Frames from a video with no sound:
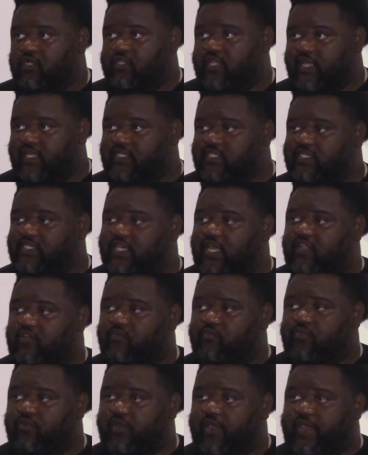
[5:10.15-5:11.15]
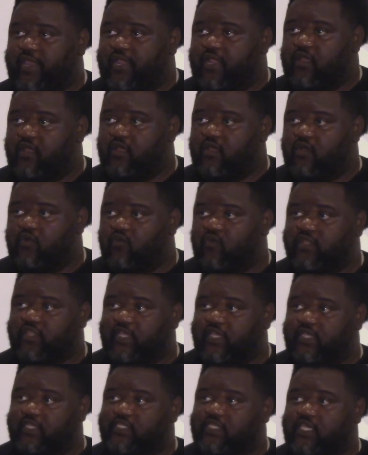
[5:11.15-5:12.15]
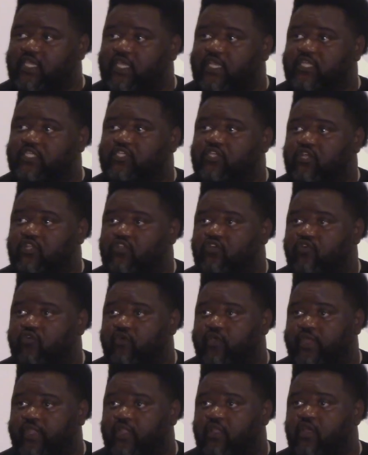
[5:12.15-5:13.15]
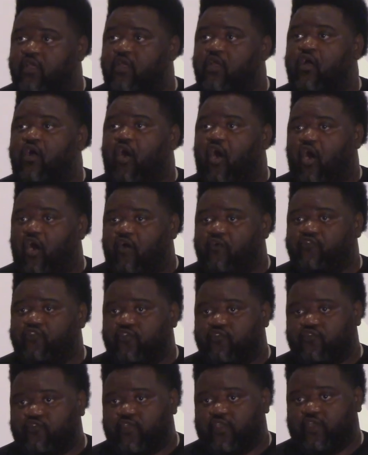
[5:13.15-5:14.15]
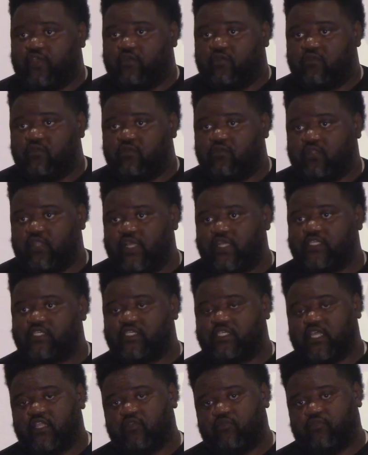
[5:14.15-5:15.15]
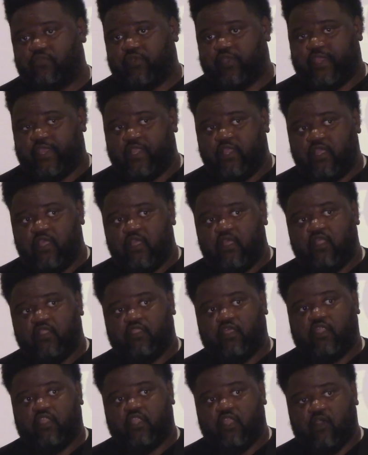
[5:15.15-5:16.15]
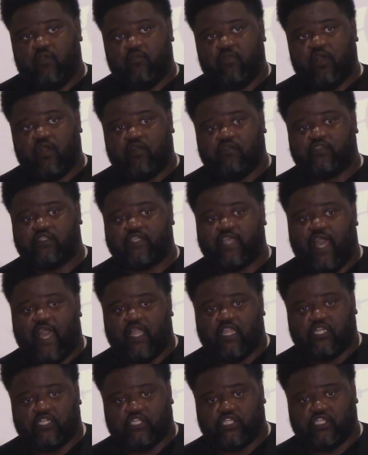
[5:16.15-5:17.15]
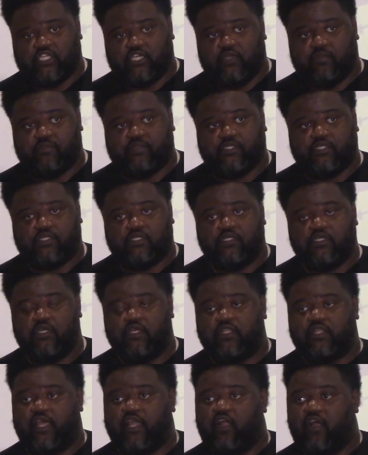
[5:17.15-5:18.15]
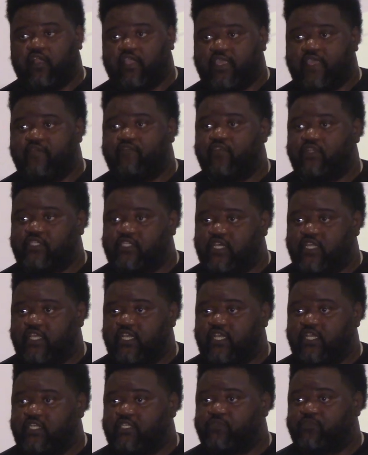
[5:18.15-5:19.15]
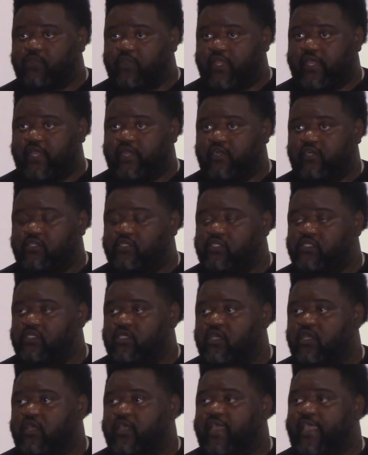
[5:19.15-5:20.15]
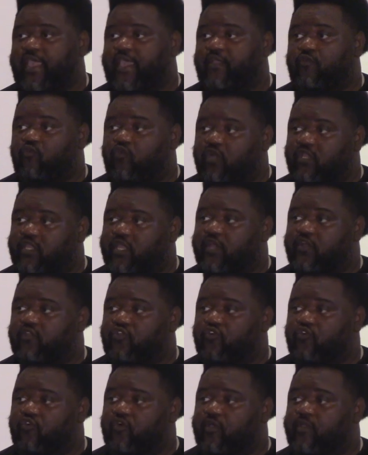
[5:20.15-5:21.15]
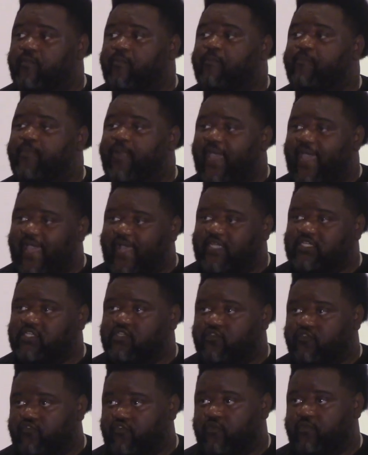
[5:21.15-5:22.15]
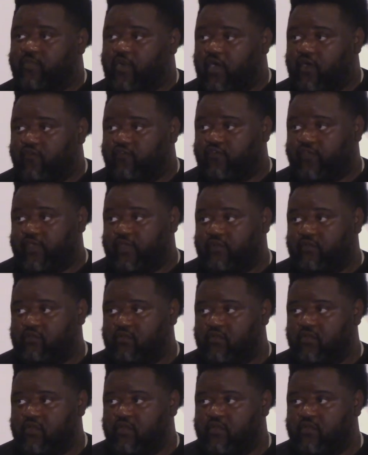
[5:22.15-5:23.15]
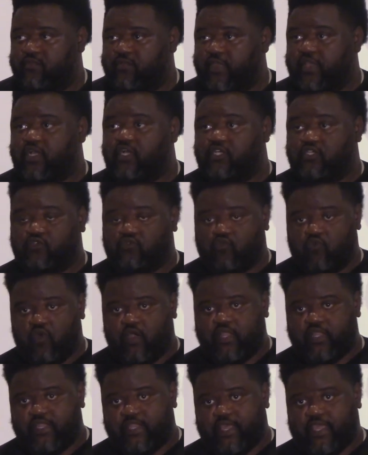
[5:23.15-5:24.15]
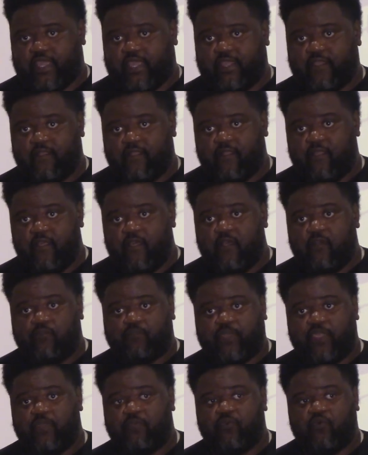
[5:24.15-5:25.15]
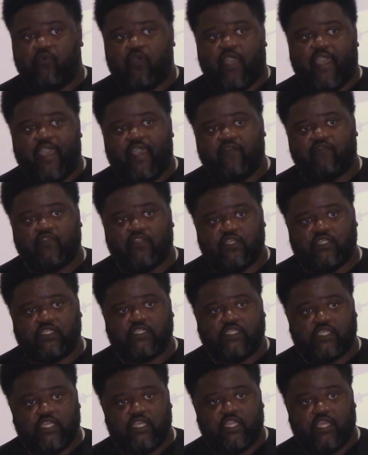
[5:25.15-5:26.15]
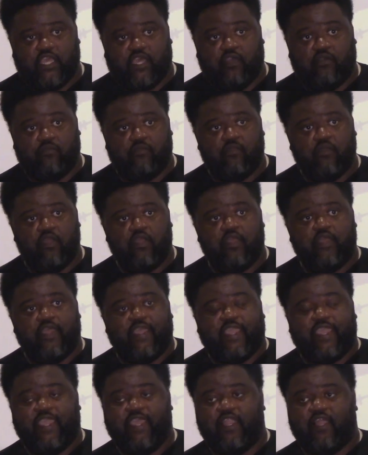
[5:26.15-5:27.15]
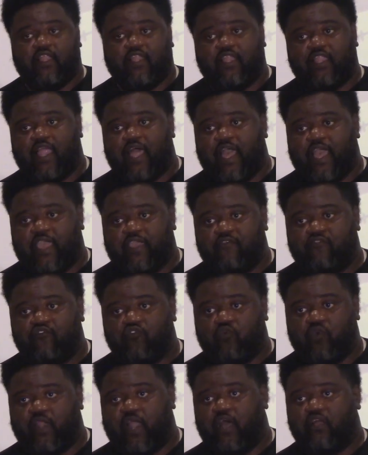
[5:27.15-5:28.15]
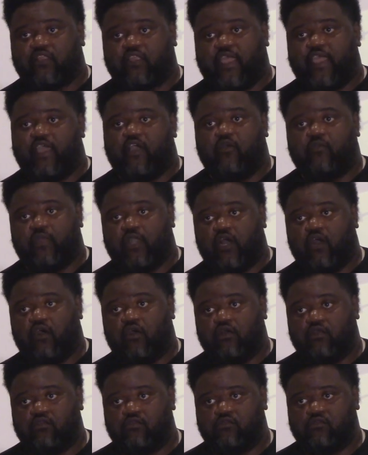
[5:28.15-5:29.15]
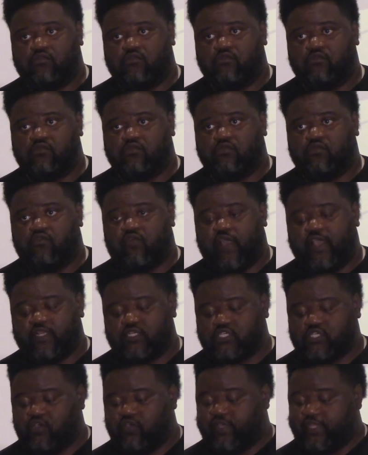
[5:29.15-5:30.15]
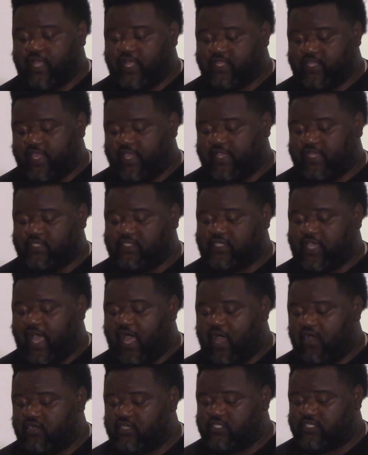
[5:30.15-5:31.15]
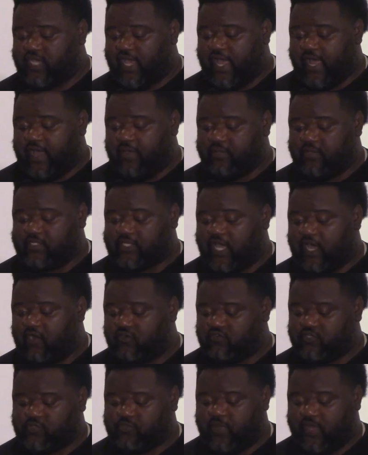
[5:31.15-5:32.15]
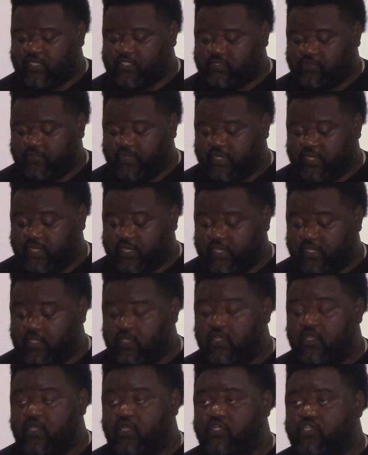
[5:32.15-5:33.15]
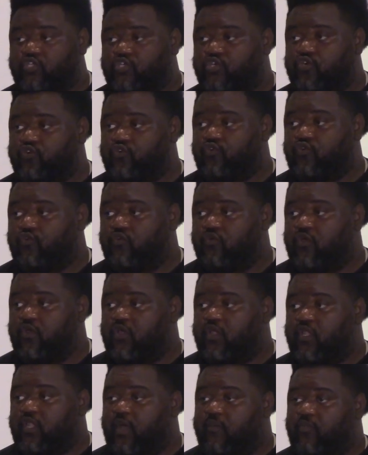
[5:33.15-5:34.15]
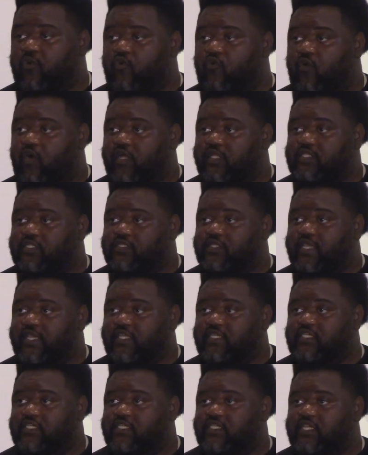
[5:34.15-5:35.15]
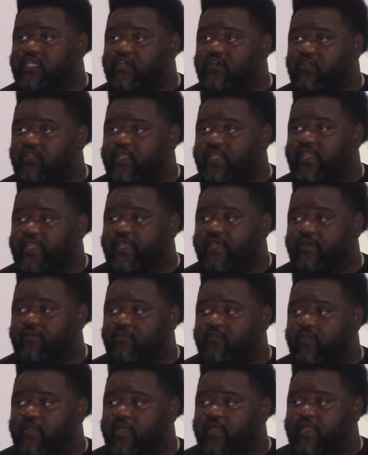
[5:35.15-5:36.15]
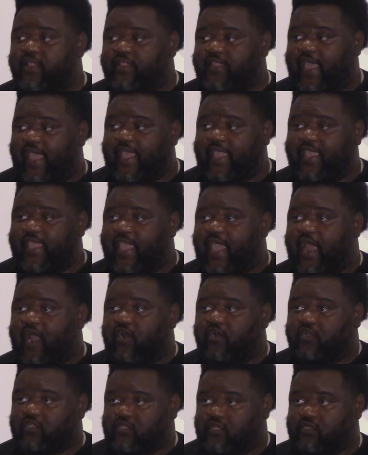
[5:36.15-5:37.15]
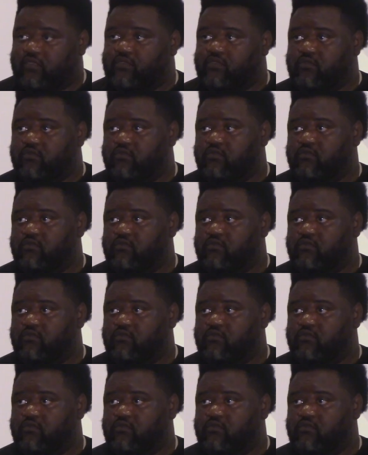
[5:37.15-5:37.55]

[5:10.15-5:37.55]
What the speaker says: Let's celebrate what these kids are doing off the field. Let's celebrate the number of scholarships that are given to these players and what they're doing past the football field. Because one day, people will have to see them in a life without the helmet on, right? So I think it's our job, it's our responsibility to, number one, instill in them that character.